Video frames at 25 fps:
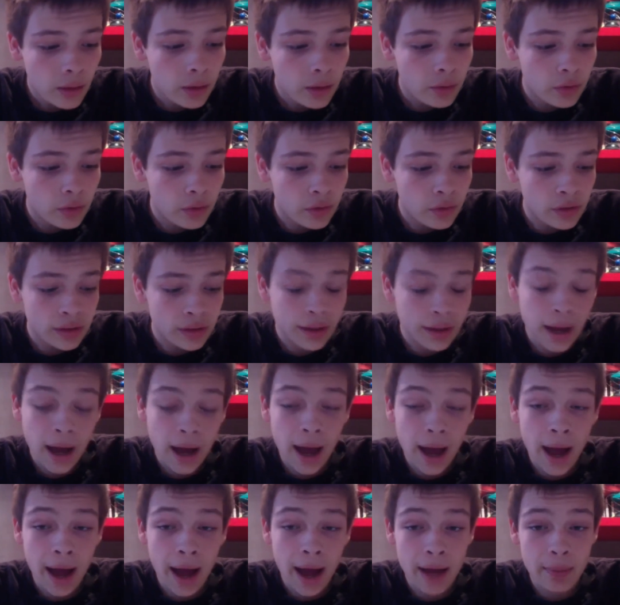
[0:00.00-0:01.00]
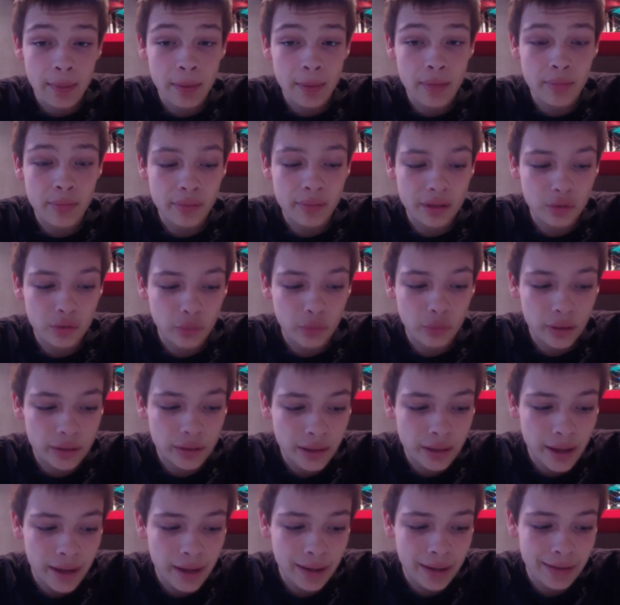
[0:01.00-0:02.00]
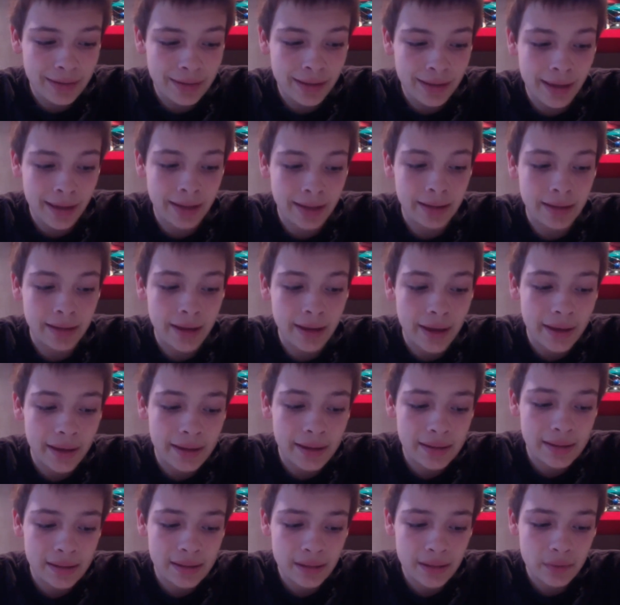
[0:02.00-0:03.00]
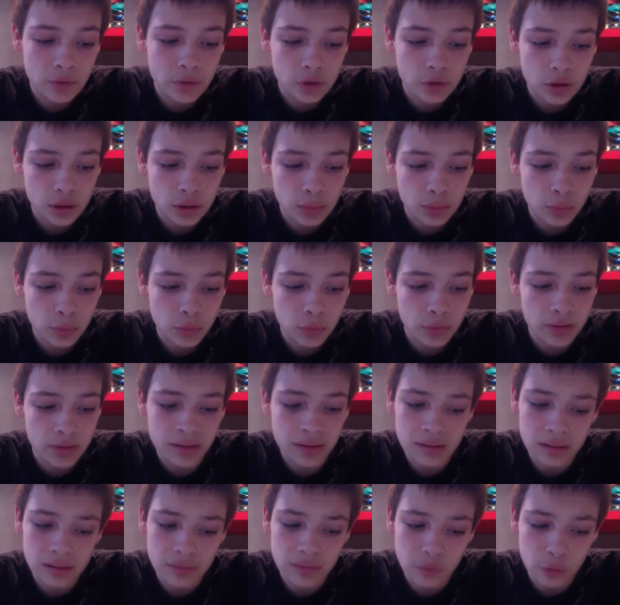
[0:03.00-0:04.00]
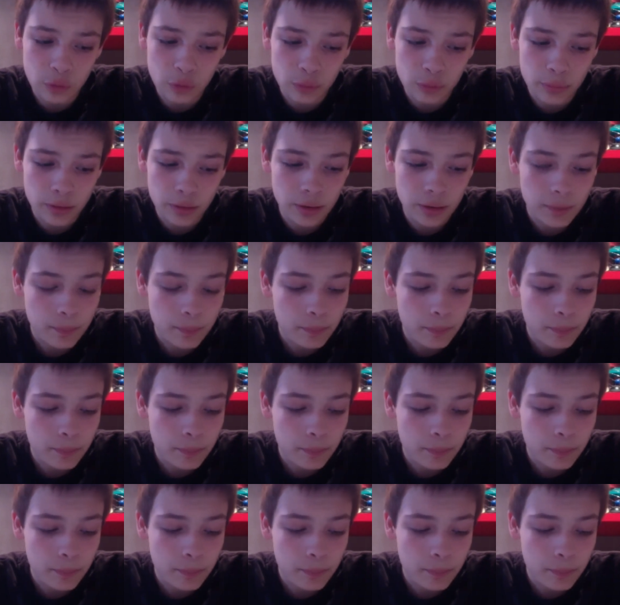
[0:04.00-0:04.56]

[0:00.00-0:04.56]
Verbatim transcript: the iPad mini Retina has a A7 chip with 64-bit